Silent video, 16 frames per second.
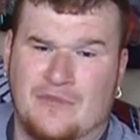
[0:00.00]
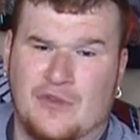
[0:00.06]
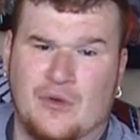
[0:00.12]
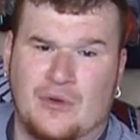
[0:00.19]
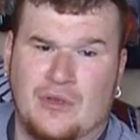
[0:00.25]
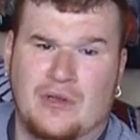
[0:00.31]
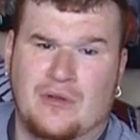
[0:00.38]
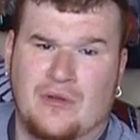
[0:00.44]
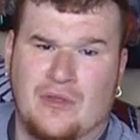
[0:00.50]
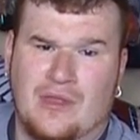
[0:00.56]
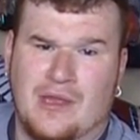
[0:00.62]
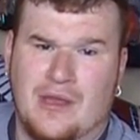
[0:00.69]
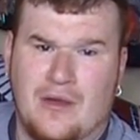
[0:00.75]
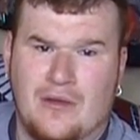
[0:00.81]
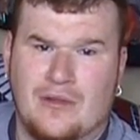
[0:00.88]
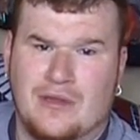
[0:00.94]
So, you know, you
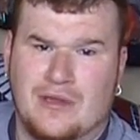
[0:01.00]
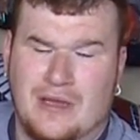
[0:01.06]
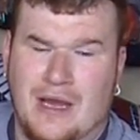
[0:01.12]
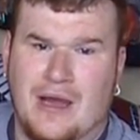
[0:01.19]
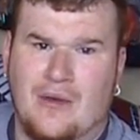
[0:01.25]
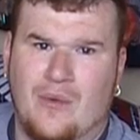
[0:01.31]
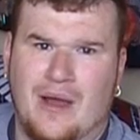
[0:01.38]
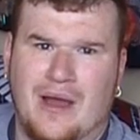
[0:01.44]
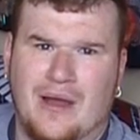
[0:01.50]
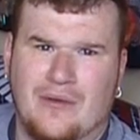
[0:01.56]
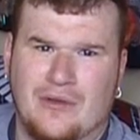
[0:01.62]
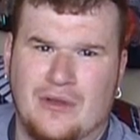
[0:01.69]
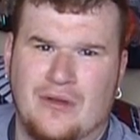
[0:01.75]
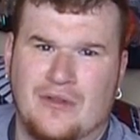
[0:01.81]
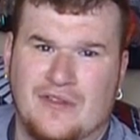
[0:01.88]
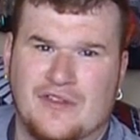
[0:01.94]
think, oh, Kyle, wow,
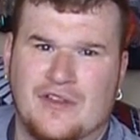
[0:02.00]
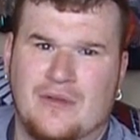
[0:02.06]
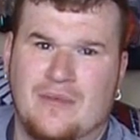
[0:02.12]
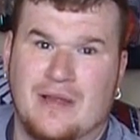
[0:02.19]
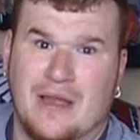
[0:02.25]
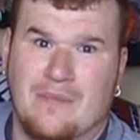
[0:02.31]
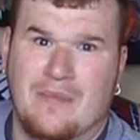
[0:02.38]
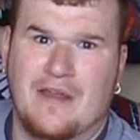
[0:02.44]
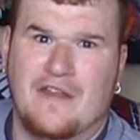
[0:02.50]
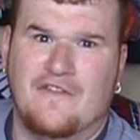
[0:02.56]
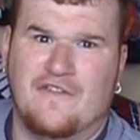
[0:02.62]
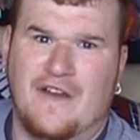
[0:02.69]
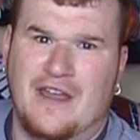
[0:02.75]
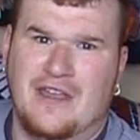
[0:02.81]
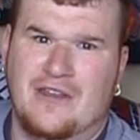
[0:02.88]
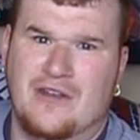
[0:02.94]
you know, this is going to be like a big
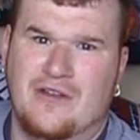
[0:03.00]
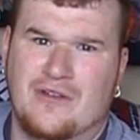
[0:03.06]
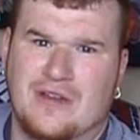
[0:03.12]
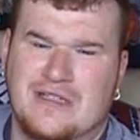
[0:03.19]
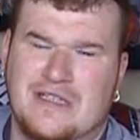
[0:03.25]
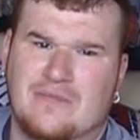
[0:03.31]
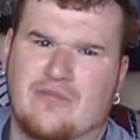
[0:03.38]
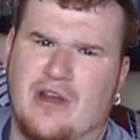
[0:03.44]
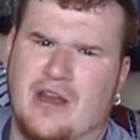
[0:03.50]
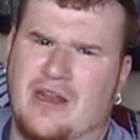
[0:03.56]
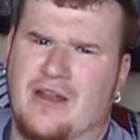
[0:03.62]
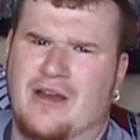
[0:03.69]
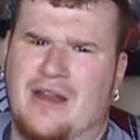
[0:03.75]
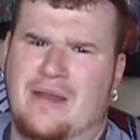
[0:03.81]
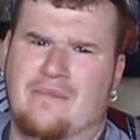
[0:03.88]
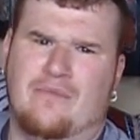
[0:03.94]
fight, you know, because he's probably
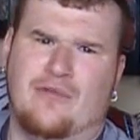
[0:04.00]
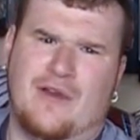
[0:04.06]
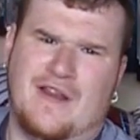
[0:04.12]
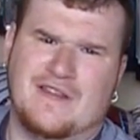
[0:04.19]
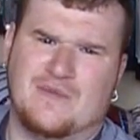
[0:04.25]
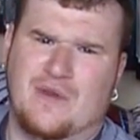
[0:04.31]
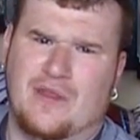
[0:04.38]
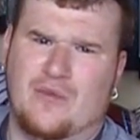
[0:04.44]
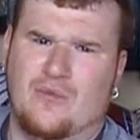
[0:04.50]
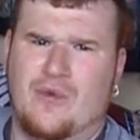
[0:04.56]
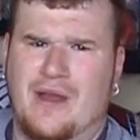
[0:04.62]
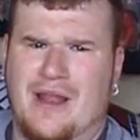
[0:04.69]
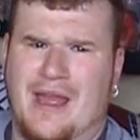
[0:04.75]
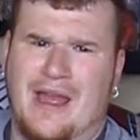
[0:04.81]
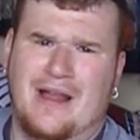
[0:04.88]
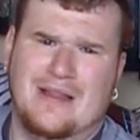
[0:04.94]
not impressed with
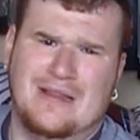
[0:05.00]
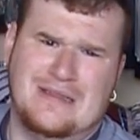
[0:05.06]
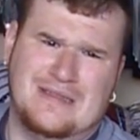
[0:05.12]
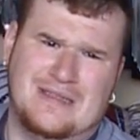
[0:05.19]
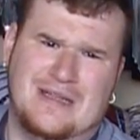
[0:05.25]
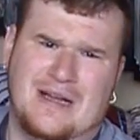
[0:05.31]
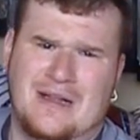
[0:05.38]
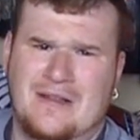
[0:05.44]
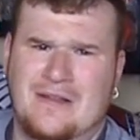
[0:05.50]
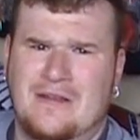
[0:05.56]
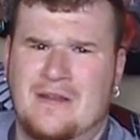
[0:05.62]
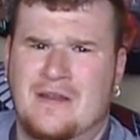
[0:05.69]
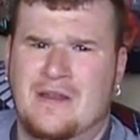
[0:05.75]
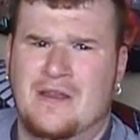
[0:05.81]
what Hal has done,